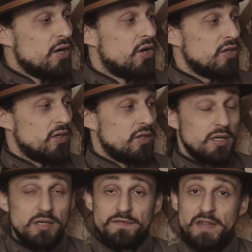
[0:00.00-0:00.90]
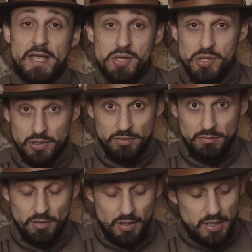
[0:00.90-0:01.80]
got a lot of
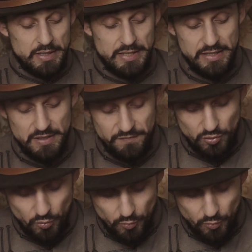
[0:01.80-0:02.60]
tension, then if you